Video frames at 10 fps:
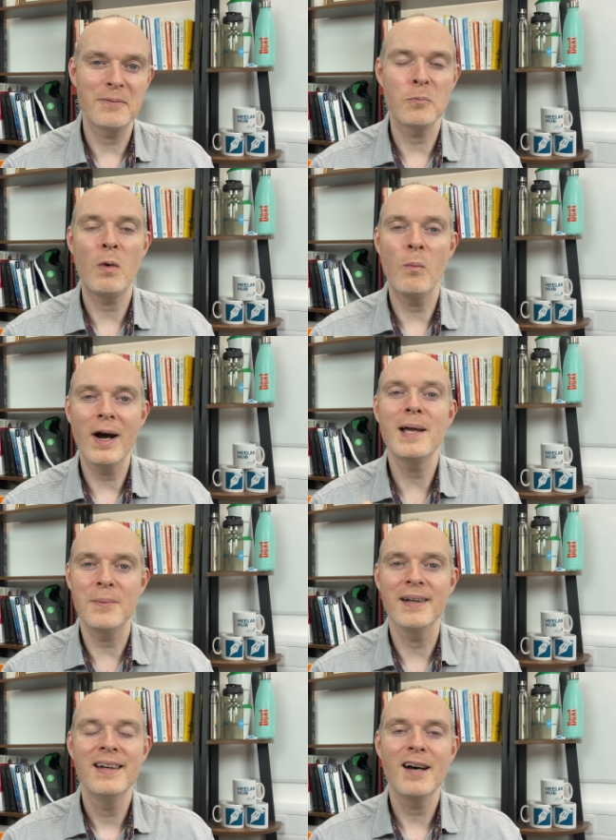one way,
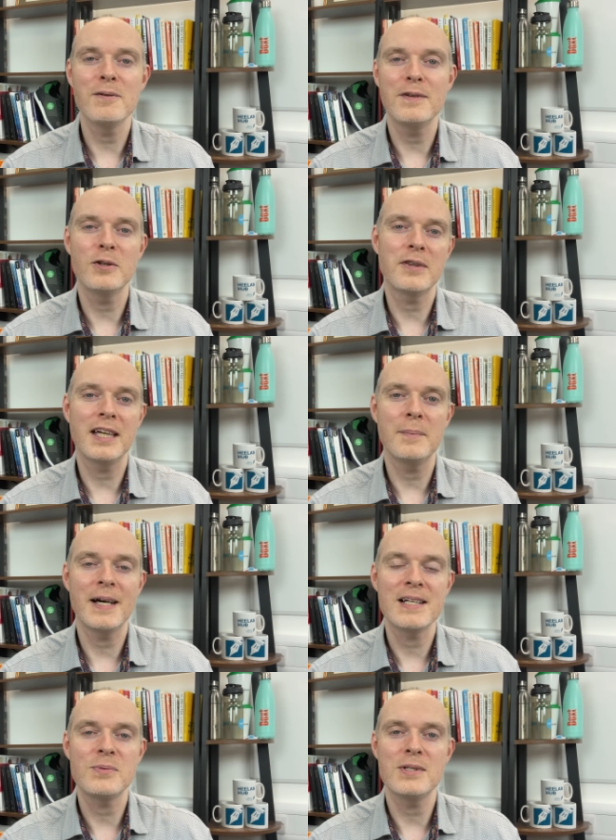but hopefully you're thinking
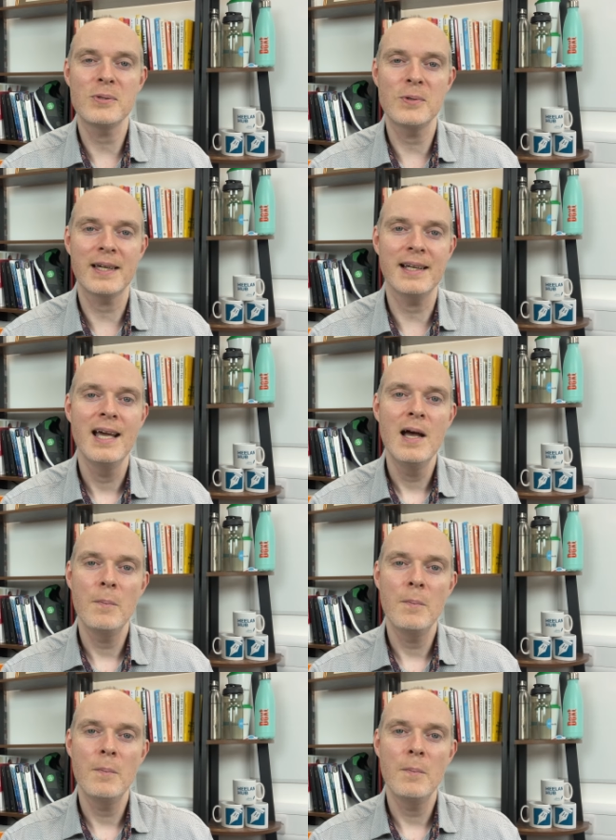about it as we're talking.